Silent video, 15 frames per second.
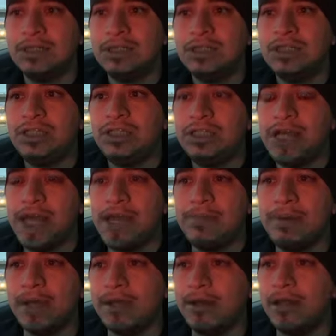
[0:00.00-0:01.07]
yeah,
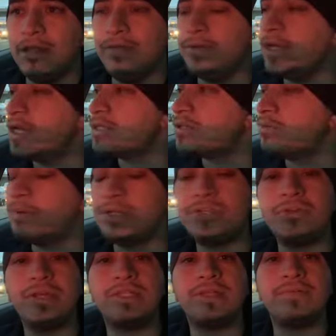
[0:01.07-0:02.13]
man. I love you guys so much.
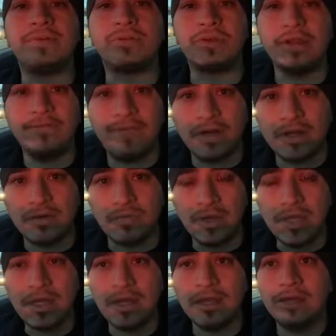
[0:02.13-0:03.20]
You guys have a great fucking
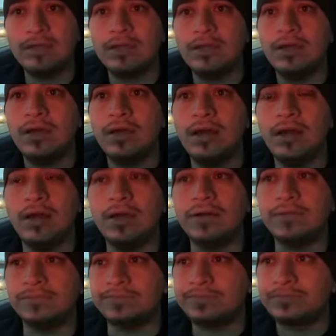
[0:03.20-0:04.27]
weekend.
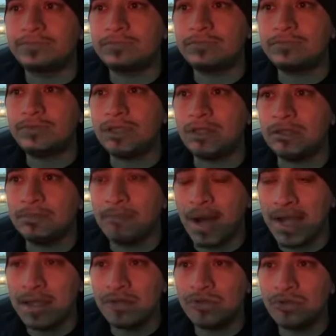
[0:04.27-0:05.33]
Um,
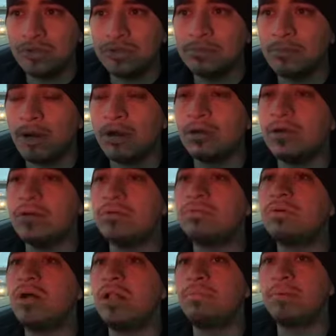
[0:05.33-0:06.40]
mind control tomorrow.
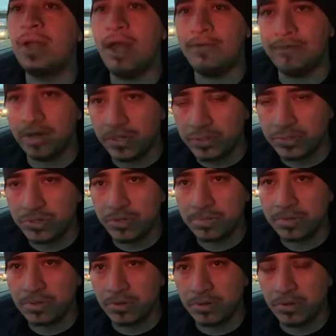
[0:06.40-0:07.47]
I'll have another trip
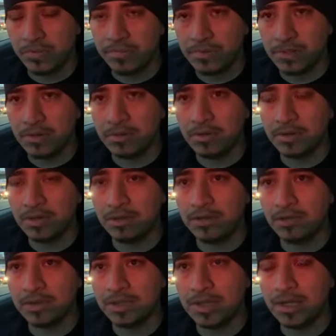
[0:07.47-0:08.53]
story hopefully in,
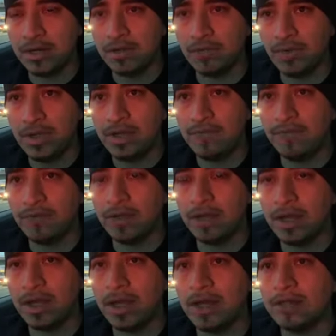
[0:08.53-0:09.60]
towards the end of the week for you
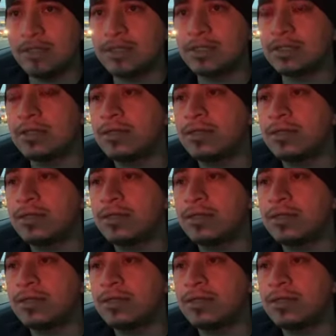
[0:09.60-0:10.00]
guys.